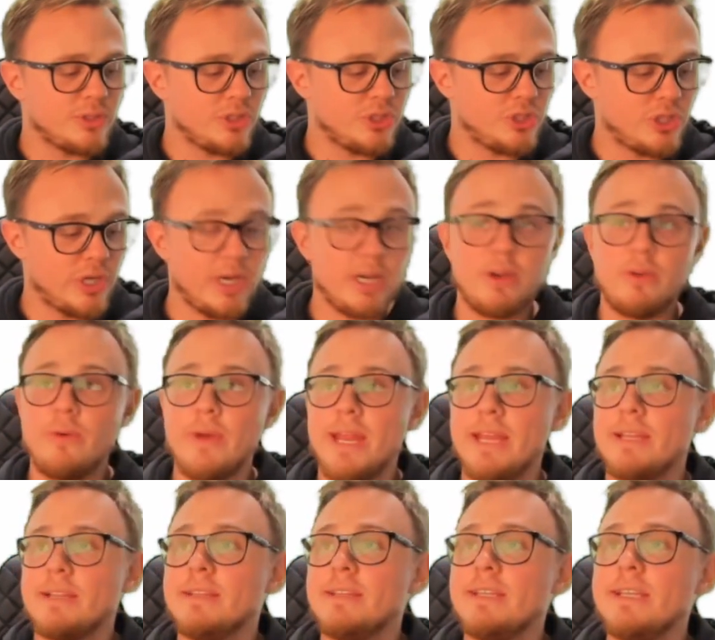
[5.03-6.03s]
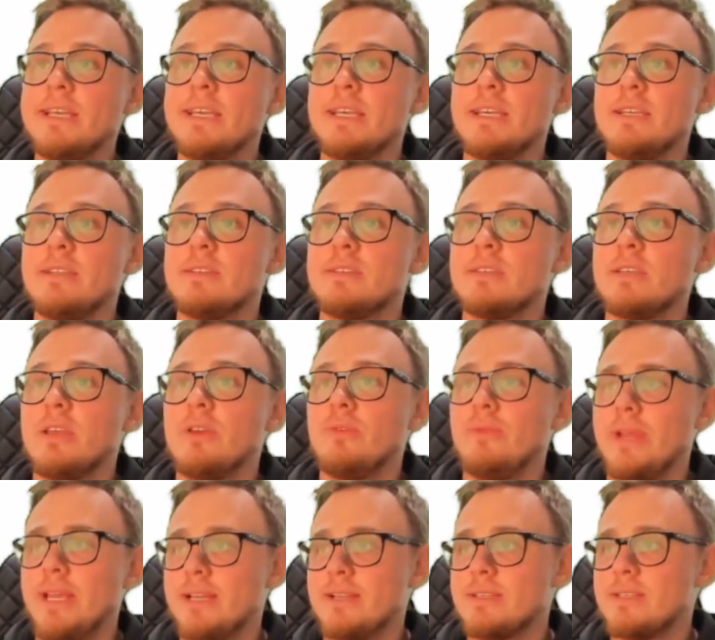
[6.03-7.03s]
generate leads in
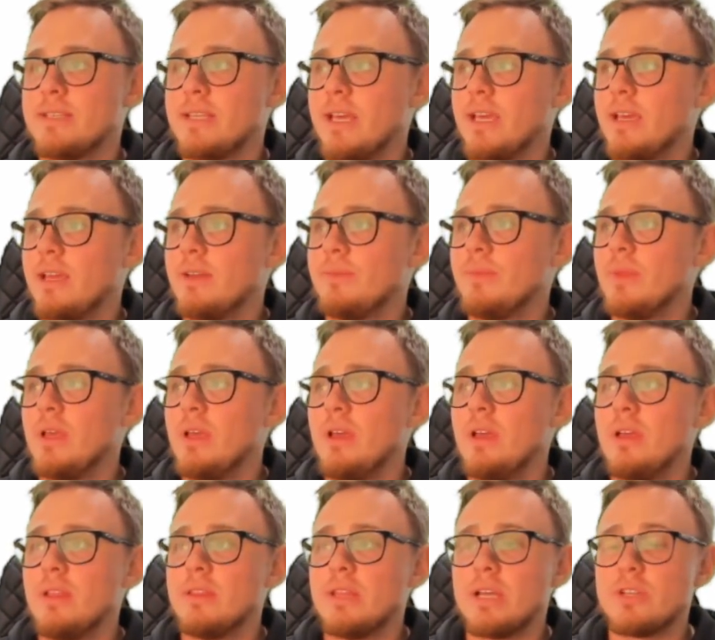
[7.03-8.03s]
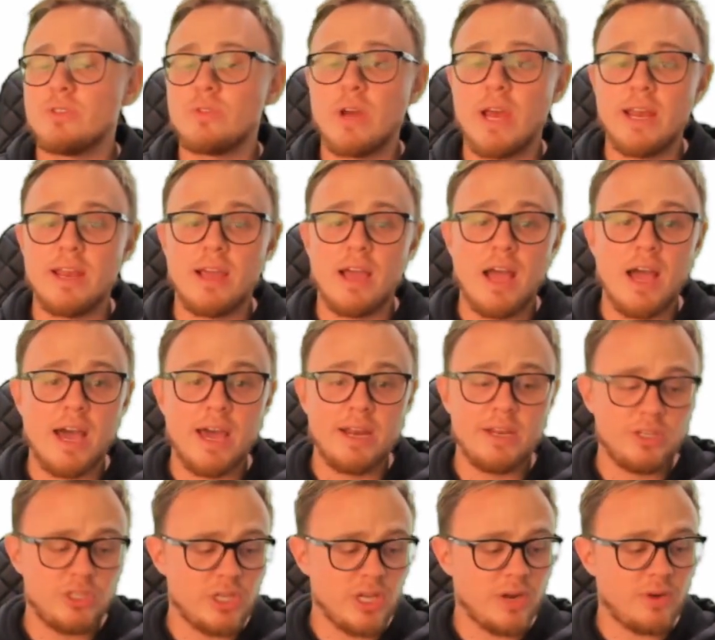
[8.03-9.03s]
real estate. That's right, how to
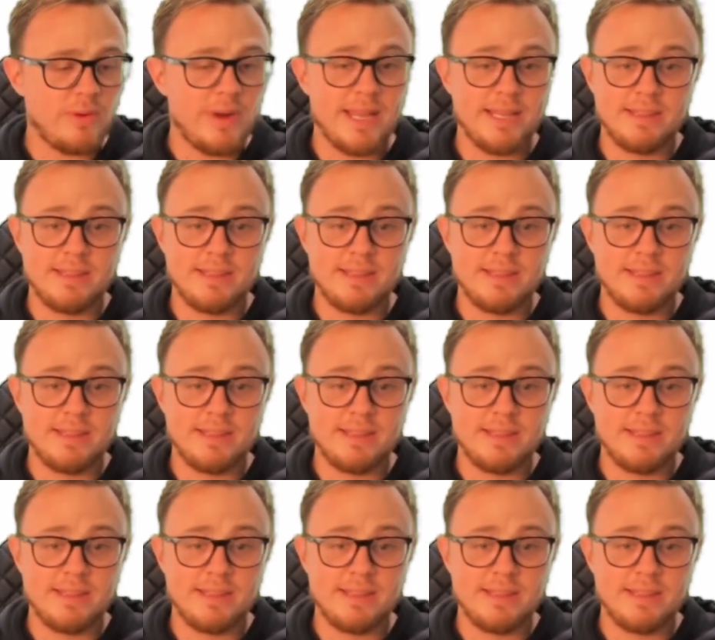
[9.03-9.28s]
generate